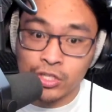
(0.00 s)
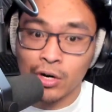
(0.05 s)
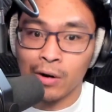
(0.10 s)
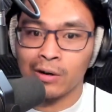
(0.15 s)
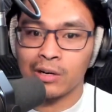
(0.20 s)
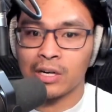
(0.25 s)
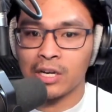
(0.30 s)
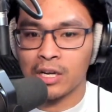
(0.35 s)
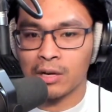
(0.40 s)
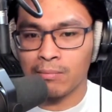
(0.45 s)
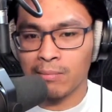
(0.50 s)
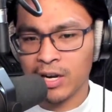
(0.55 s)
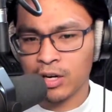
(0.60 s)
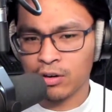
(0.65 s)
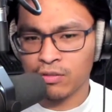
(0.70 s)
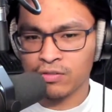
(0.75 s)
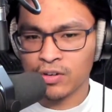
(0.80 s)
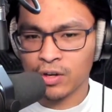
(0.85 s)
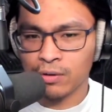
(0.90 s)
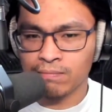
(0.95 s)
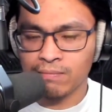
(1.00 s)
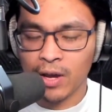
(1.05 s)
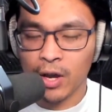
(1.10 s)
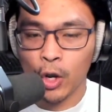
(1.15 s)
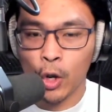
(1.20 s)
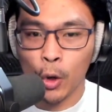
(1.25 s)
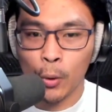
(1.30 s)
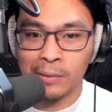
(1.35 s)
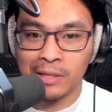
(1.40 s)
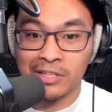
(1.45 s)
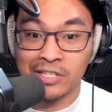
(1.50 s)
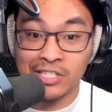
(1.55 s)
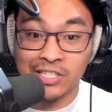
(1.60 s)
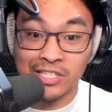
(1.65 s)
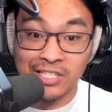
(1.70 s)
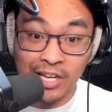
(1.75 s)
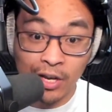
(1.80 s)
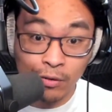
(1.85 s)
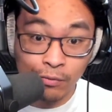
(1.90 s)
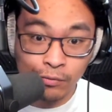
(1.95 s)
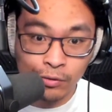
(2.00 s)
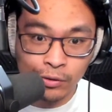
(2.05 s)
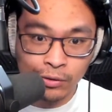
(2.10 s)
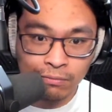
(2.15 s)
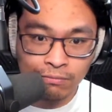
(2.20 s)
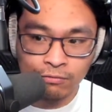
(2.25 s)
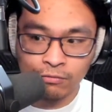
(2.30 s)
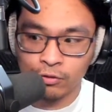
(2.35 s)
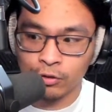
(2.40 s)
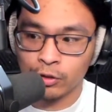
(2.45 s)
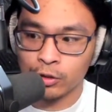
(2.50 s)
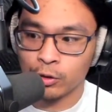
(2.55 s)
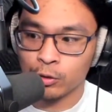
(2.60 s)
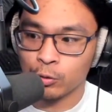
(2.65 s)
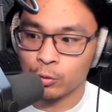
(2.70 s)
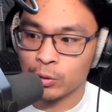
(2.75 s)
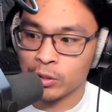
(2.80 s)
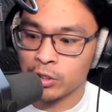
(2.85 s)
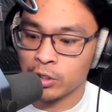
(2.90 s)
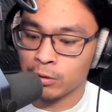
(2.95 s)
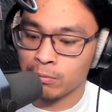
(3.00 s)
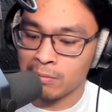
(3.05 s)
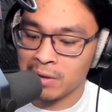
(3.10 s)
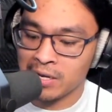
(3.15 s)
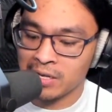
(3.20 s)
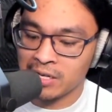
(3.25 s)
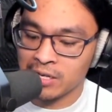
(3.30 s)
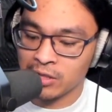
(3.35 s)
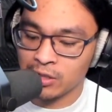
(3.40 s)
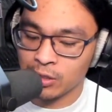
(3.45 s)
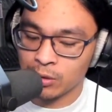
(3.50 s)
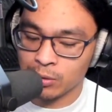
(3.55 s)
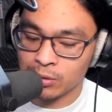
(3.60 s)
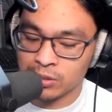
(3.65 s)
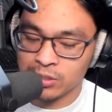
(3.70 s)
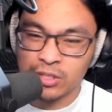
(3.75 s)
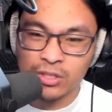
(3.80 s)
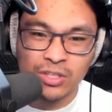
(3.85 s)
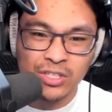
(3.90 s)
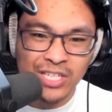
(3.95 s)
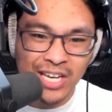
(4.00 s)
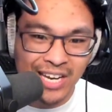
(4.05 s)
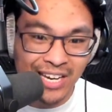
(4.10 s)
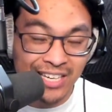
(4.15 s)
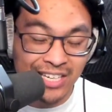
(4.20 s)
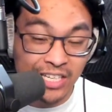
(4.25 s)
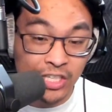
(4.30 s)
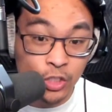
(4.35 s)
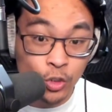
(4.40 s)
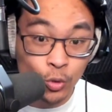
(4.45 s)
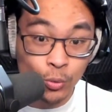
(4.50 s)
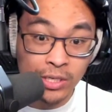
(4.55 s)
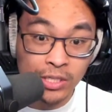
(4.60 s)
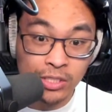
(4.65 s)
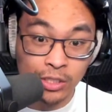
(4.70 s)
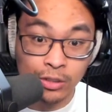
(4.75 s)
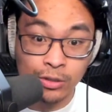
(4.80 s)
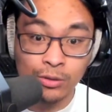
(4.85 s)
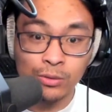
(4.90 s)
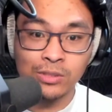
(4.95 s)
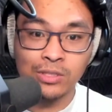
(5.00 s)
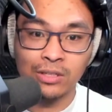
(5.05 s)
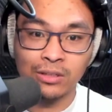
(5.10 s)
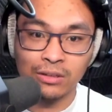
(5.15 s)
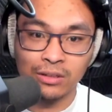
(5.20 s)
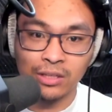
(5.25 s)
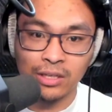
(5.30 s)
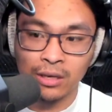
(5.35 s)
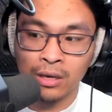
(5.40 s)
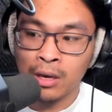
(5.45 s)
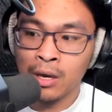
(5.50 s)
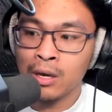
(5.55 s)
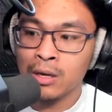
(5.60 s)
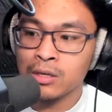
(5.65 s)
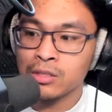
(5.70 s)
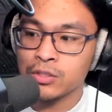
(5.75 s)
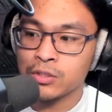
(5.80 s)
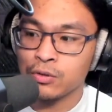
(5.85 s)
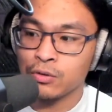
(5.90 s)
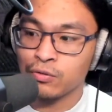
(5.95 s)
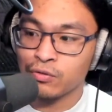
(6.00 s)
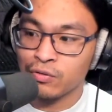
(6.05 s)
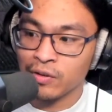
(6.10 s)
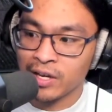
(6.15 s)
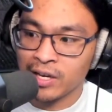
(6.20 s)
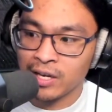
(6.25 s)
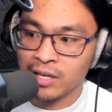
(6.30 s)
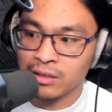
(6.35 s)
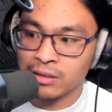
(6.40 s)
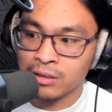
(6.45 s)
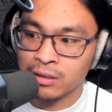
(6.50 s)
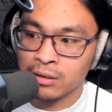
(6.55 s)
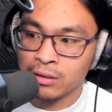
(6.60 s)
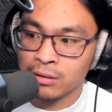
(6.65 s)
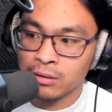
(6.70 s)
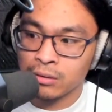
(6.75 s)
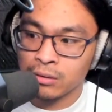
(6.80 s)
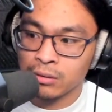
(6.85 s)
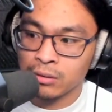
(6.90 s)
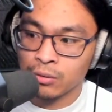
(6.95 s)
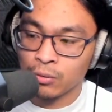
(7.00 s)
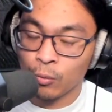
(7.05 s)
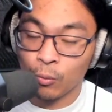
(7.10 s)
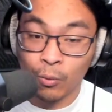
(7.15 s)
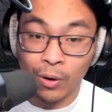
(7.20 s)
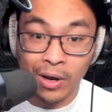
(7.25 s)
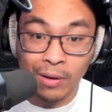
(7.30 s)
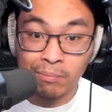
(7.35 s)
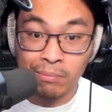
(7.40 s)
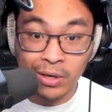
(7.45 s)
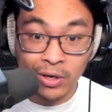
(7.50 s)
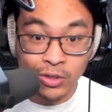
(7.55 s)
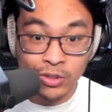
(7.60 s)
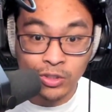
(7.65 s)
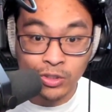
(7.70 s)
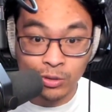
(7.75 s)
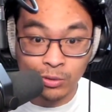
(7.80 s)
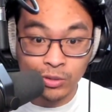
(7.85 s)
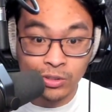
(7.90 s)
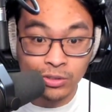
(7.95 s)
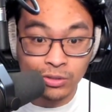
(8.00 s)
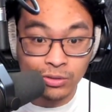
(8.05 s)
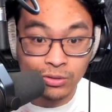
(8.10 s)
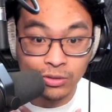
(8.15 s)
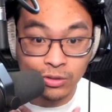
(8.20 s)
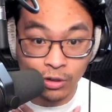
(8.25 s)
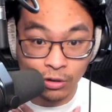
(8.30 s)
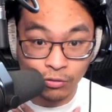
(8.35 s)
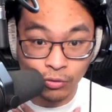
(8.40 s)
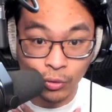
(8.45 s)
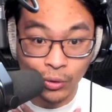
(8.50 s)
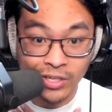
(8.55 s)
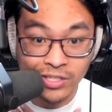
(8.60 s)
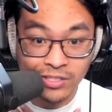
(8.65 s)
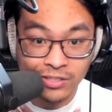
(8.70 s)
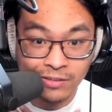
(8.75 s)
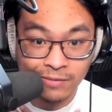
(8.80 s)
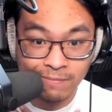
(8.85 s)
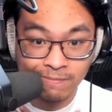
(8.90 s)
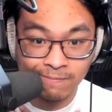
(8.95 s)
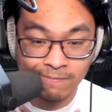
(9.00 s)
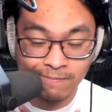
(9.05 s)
darkening a microphone. I hope that this is helpful for when you're making those little tiny tweaks acoustically to find what better suits your voice.